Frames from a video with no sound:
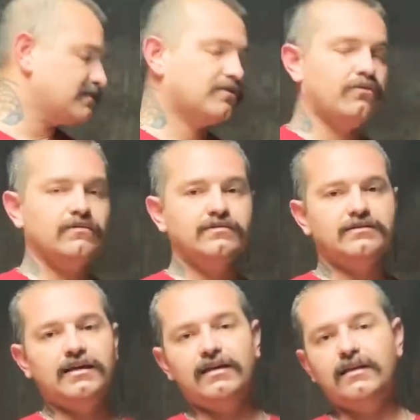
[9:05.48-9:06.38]
a corn
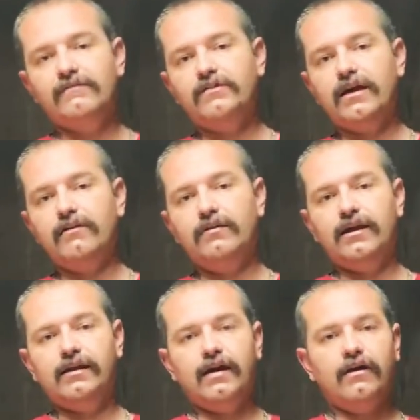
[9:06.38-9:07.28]
snake, if that, right
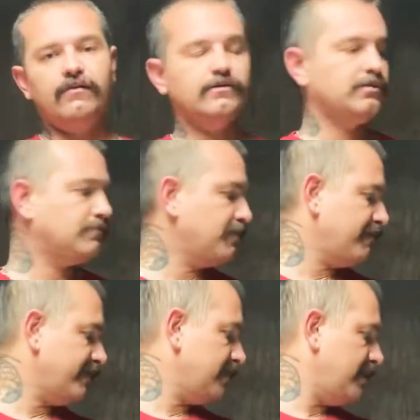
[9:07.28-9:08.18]
now, and she's
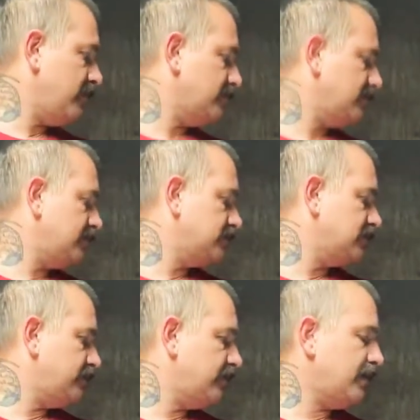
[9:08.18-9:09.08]
perfectly healthy and
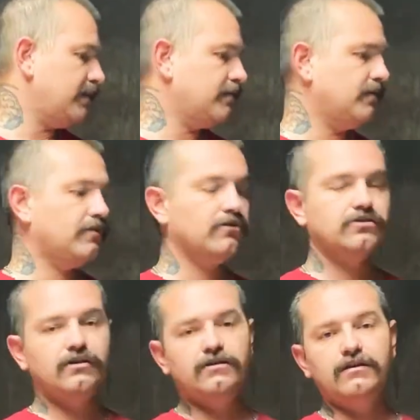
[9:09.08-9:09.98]
she's fine. And I'll
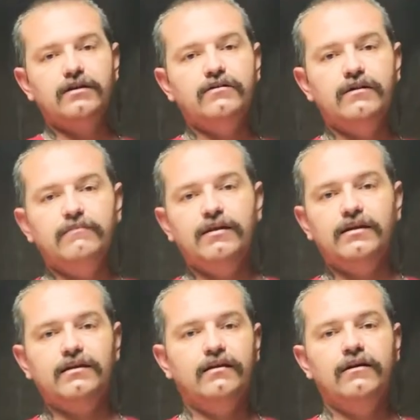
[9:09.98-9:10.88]
show you here in a
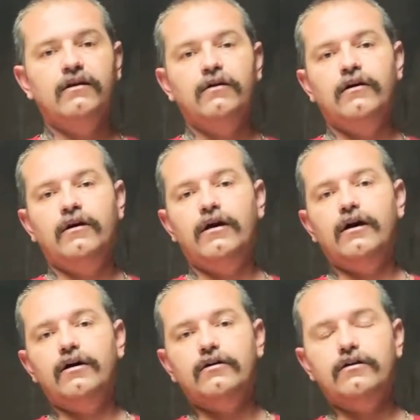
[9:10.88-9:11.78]
minute
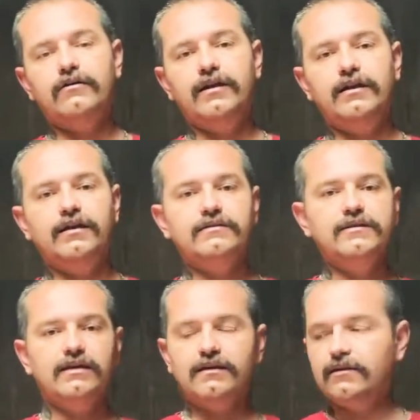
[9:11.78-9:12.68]
her eating.
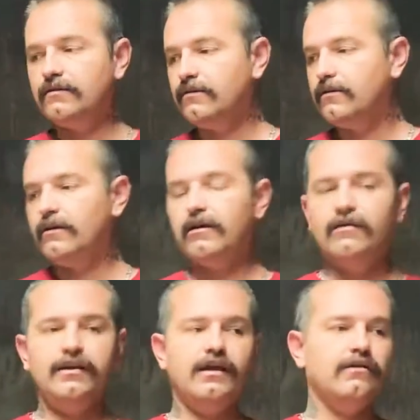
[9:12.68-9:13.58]
Tegan
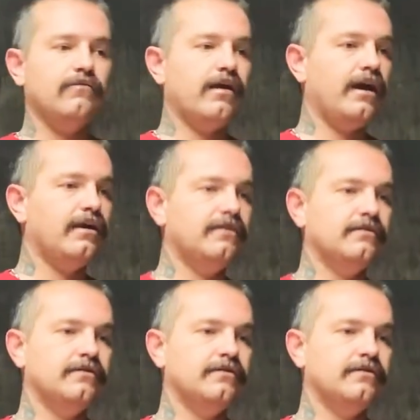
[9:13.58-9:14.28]
already ate a rat.